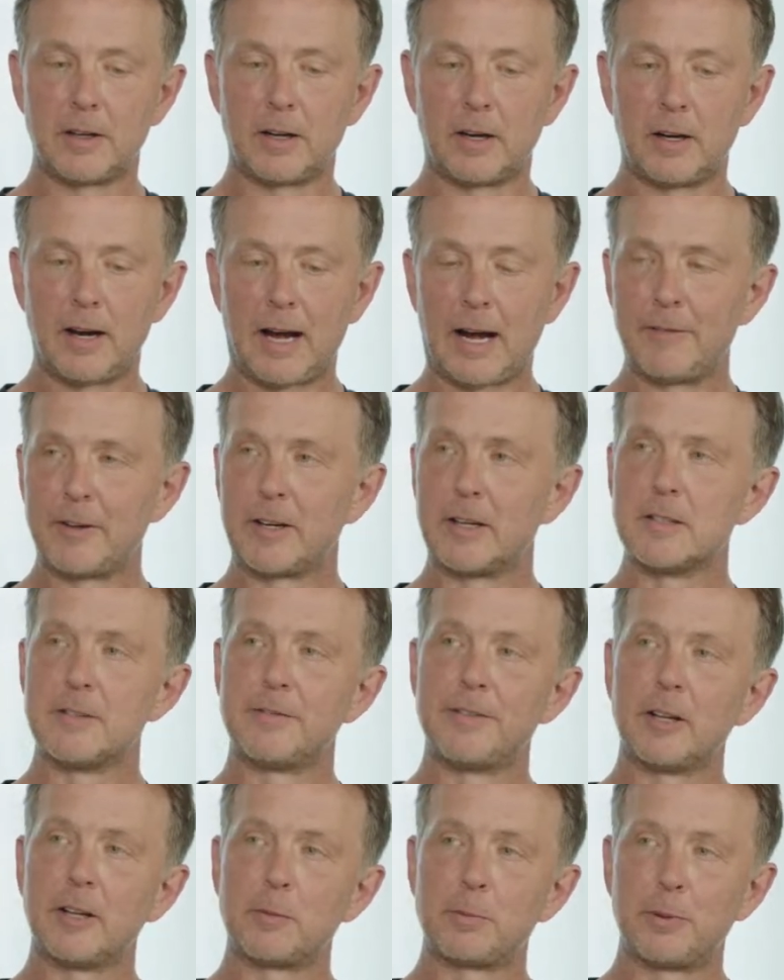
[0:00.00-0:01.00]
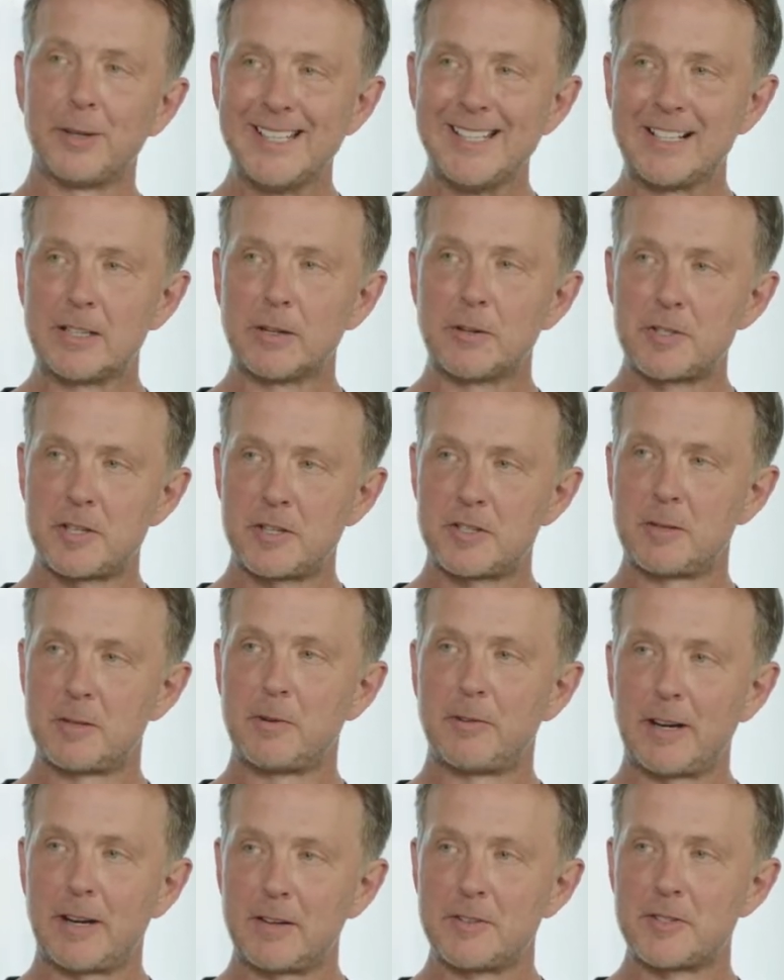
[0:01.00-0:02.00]
having a developer
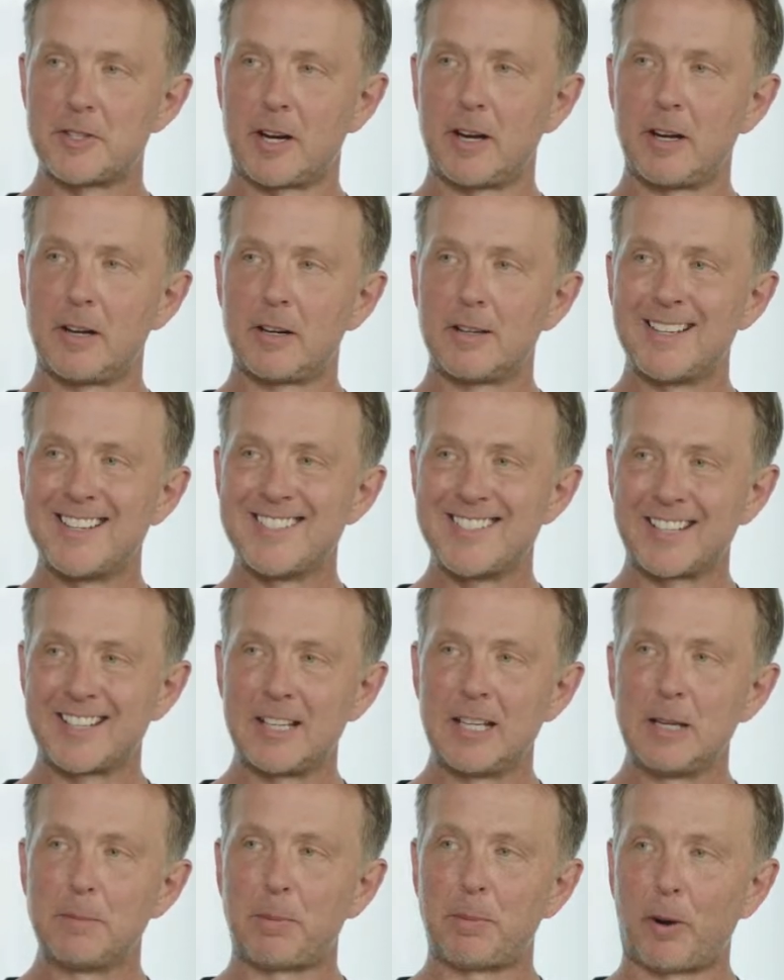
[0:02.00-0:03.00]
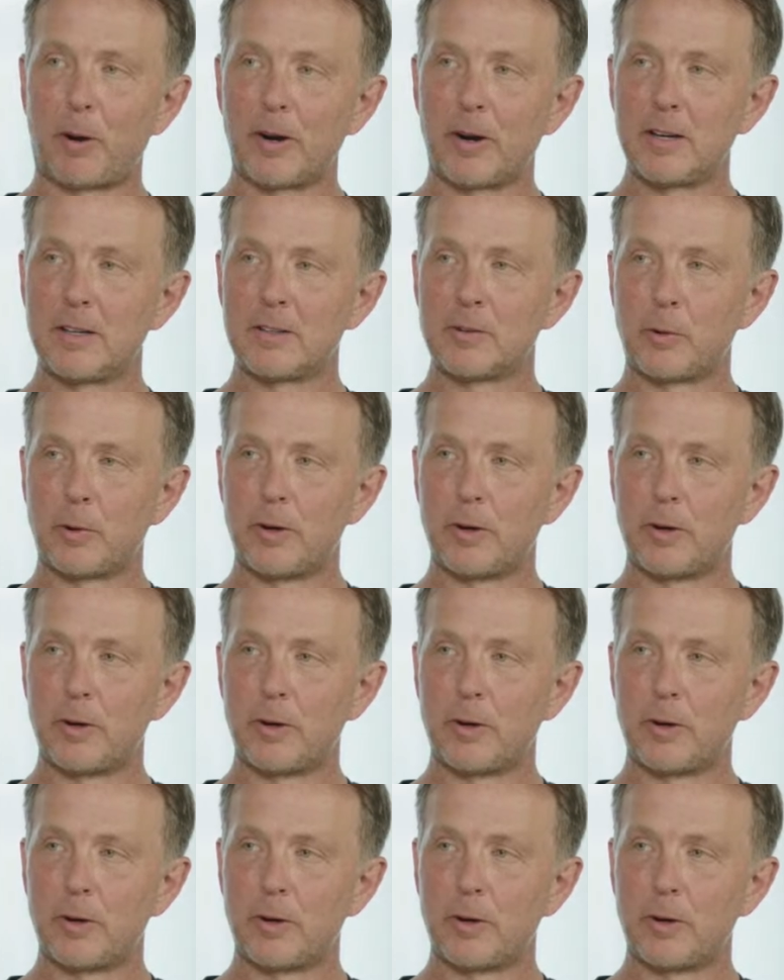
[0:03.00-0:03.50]
ecosystem around Zion is a key part,